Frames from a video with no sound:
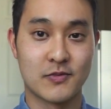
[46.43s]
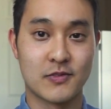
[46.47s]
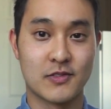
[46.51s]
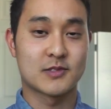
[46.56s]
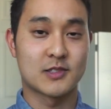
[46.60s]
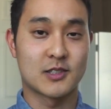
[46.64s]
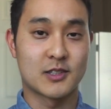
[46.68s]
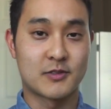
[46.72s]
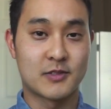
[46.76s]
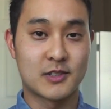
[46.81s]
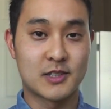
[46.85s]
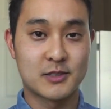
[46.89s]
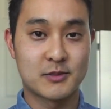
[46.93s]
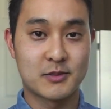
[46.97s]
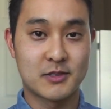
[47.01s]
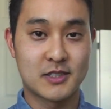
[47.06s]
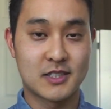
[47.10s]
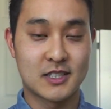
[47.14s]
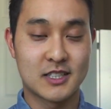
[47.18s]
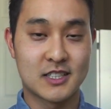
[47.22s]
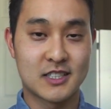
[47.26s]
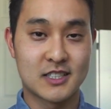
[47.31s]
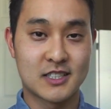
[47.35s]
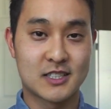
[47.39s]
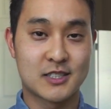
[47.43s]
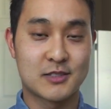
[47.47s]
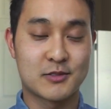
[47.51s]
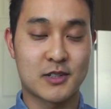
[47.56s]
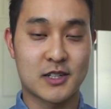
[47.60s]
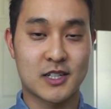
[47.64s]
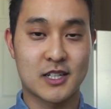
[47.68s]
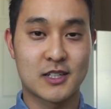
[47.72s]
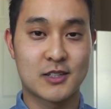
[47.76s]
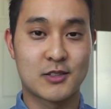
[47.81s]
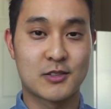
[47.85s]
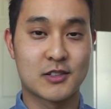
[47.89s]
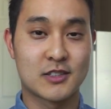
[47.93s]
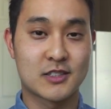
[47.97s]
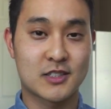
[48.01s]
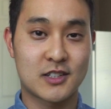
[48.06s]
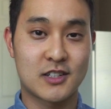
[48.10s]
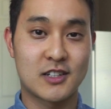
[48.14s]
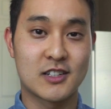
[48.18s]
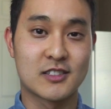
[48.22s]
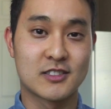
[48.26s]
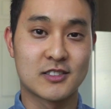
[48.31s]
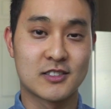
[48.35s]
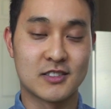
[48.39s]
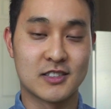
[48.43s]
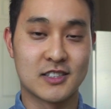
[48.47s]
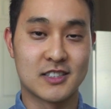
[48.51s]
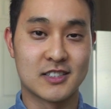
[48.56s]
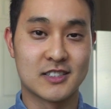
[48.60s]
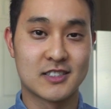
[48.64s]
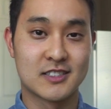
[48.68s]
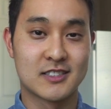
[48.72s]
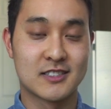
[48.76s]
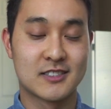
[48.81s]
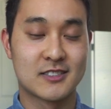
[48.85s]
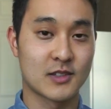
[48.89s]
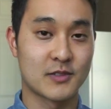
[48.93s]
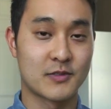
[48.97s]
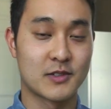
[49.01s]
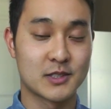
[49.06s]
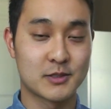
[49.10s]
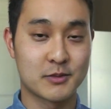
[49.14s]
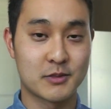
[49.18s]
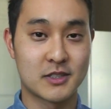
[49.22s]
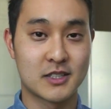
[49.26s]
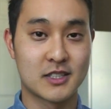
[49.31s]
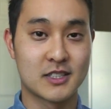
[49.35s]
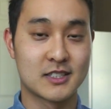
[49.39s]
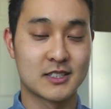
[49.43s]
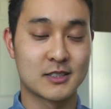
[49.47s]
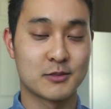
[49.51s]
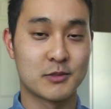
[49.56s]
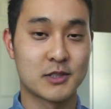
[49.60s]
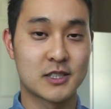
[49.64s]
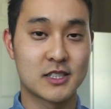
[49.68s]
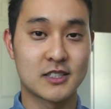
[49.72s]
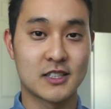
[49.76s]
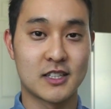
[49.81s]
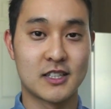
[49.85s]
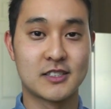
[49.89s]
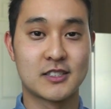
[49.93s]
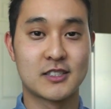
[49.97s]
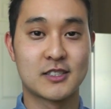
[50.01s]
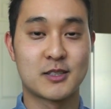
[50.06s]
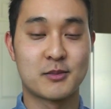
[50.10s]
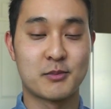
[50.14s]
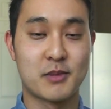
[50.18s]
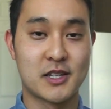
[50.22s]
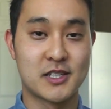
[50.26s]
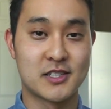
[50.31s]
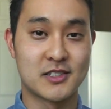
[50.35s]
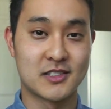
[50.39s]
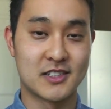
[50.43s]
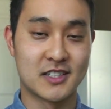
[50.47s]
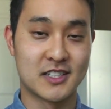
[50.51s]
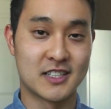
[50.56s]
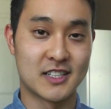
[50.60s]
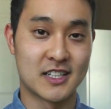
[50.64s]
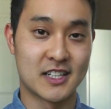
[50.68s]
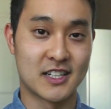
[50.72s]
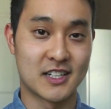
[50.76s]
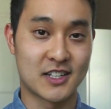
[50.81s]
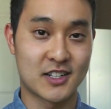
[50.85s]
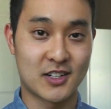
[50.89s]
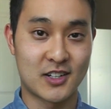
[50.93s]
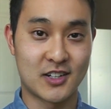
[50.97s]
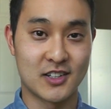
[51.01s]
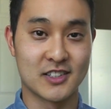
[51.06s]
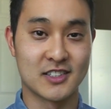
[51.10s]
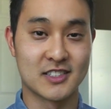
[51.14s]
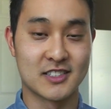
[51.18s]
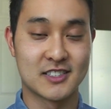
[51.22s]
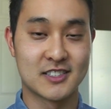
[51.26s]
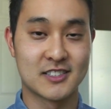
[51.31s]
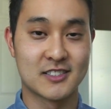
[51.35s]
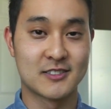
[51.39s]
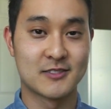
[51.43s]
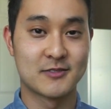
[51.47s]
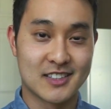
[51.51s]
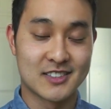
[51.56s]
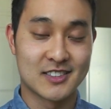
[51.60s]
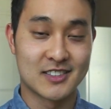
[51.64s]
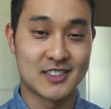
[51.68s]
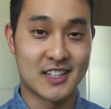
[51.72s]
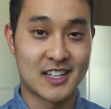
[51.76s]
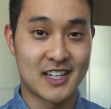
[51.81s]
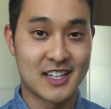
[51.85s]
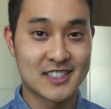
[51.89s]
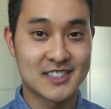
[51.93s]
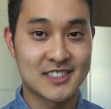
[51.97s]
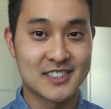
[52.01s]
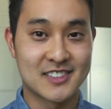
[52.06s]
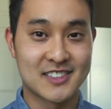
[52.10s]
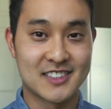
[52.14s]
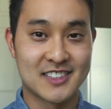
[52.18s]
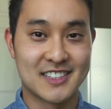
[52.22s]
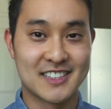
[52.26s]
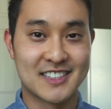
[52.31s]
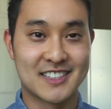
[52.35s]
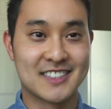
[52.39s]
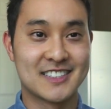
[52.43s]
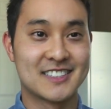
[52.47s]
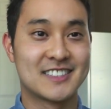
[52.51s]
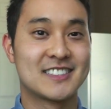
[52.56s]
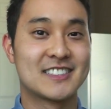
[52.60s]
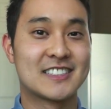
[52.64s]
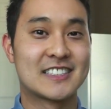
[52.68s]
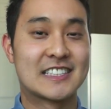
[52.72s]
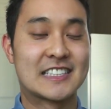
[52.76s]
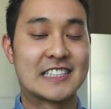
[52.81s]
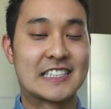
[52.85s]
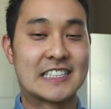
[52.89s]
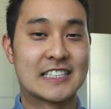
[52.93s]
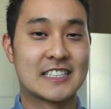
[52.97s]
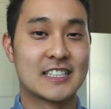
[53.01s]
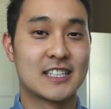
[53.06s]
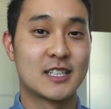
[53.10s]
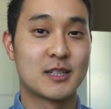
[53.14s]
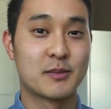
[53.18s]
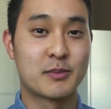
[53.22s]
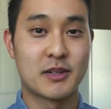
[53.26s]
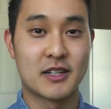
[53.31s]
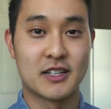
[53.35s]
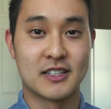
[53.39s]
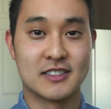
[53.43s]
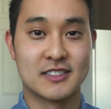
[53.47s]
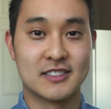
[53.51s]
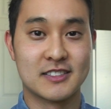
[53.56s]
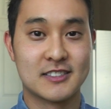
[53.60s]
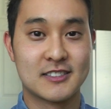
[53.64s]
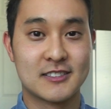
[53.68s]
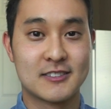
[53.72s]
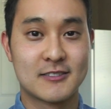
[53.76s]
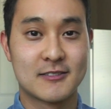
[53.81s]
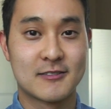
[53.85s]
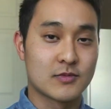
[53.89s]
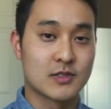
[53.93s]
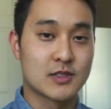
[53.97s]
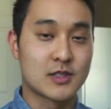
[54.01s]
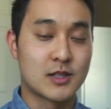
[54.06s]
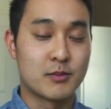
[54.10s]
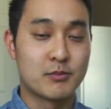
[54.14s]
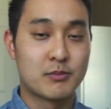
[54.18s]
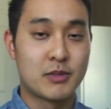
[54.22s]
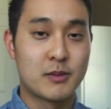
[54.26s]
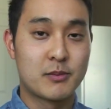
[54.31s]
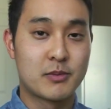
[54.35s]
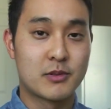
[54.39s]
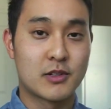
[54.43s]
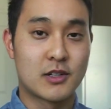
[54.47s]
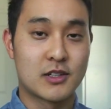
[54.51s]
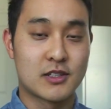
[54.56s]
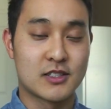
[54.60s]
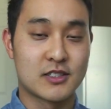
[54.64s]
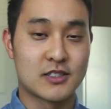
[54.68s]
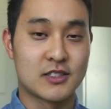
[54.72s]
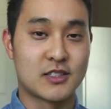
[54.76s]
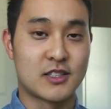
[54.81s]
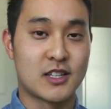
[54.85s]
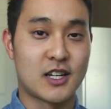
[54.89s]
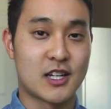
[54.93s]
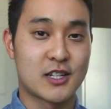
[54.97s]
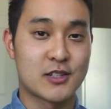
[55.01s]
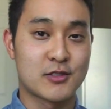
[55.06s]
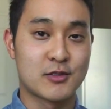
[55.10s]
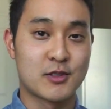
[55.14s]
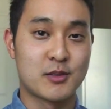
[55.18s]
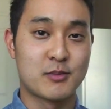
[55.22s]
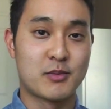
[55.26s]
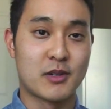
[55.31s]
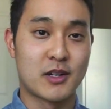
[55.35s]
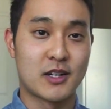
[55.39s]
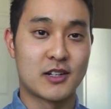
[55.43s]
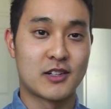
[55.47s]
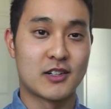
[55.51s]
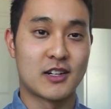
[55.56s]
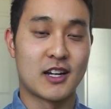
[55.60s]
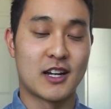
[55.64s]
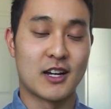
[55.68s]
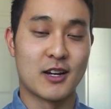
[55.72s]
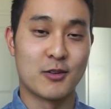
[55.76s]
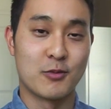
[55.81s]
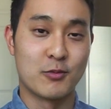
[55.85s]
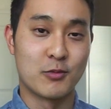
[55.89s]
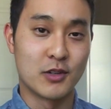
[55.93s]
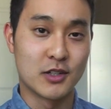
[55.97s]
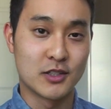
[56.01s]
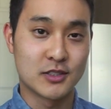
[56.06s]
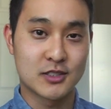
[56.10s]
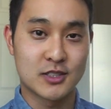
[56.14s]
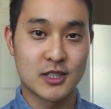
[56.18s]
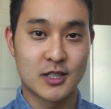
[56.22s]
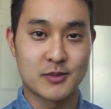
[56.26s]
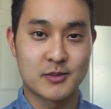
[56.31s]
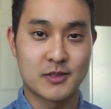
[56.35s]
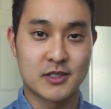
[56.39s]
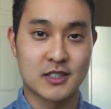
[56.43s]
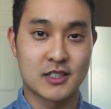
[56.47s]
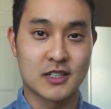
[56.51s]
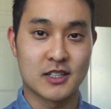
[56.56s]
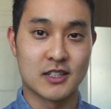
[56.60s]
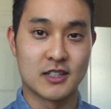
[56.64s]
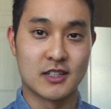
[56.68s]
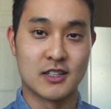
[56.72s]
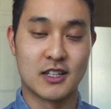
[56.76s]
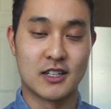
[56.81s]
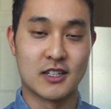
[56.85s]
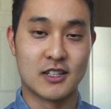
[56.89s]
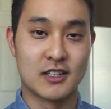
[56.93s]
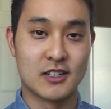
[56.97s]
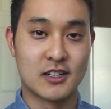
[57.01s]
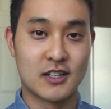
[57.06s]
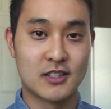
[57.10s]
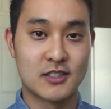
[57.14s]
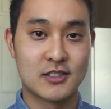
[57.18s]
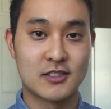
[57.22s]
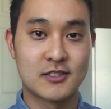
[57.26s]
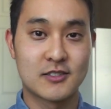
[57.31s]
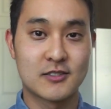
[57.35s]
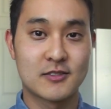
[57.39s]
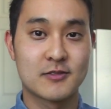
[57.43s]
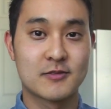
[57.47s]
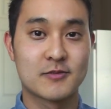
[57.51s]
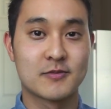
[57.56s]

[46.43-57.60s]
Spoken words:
So the first one is directed towards college students. The first one is, which is easier to major in college? So the answer is, it depends. Some people are just naturally better at one subject than another.